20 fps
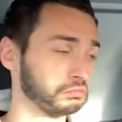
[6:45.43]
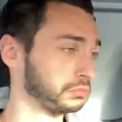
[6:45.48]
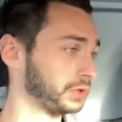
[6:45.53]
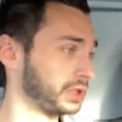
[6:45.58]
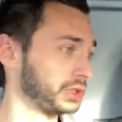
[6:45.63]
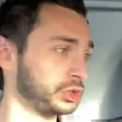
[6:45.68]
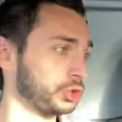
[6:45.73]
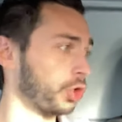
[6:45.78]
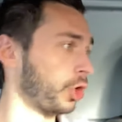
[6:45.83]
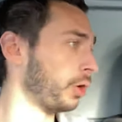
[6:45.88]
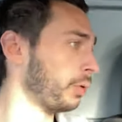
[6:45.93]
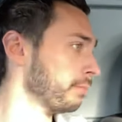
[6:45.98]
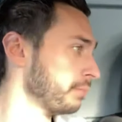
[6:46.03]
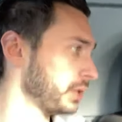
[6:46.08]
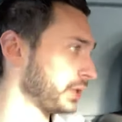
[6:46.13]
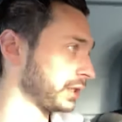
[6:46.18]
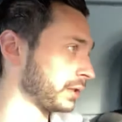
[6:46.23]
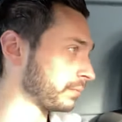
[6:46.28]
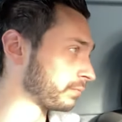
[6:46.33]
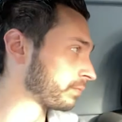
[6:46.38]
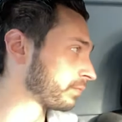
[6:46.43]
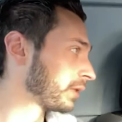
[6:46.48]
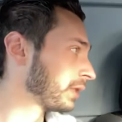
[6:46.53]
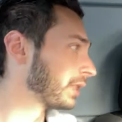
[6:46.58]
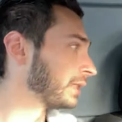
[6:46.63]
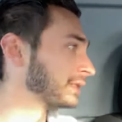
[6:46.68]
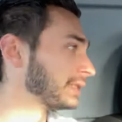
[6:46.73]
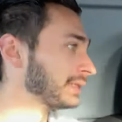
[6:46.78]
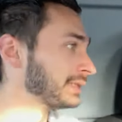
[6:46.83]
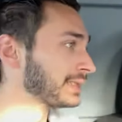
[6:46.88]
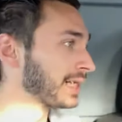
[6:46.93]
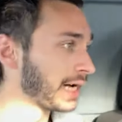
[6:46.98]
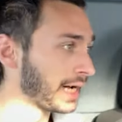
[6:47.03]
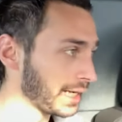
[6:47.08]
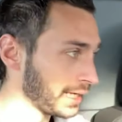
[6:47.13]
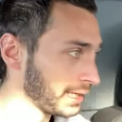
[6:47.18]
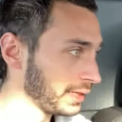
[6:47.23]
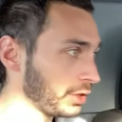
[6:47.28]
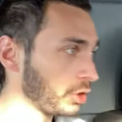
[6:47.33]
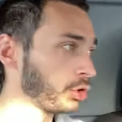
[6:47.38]
is not on me. That's
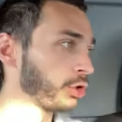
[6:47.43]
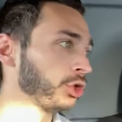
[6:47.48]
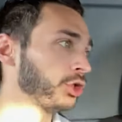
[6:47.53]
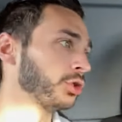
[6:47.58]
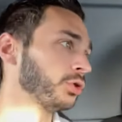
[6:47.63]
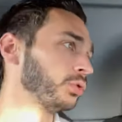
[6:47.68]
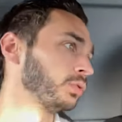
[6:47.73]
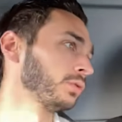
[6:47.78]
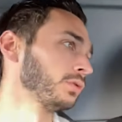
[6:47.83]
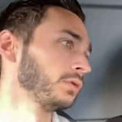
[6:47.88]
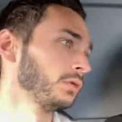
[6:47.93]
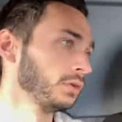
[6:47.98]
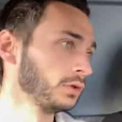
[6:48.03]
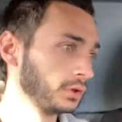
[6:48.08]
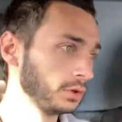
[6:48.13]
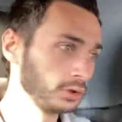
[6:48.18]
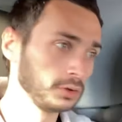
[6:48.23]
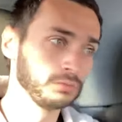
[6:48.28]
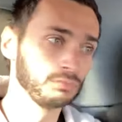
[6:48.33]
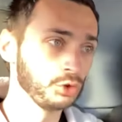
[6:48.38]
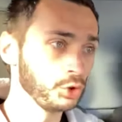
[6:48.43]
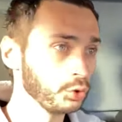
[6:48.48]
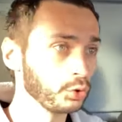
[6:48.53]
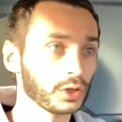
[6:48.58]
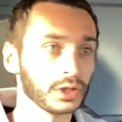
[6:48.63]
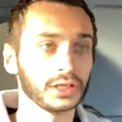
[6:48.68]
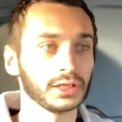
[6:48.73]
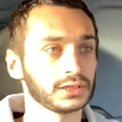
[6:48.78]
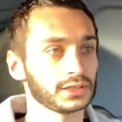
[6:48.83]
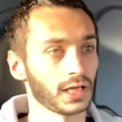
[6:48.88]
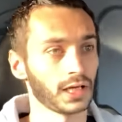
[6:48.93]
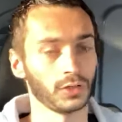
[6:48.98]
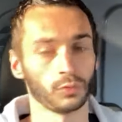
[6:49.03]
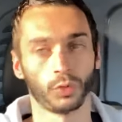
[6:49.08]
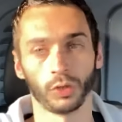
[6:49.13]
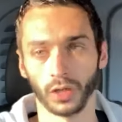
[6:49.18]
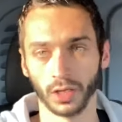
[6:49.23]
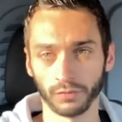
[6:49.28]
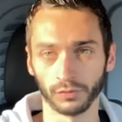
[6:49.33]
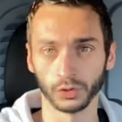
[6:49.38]
entirely on you. You can decide
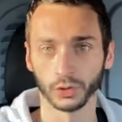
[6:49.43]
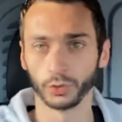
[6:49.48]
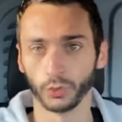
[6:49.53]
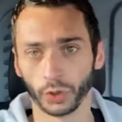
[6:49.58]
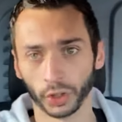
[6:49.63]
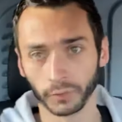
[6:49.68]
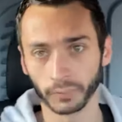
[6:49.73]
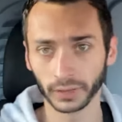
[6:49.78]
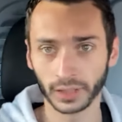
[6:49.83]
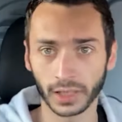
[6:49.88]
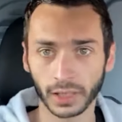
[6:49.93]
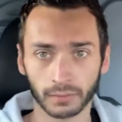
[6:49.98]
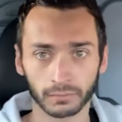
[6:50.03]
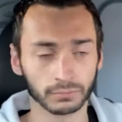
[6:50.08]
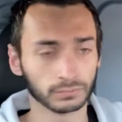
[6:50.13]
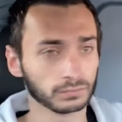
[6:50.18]
what level you want to be at.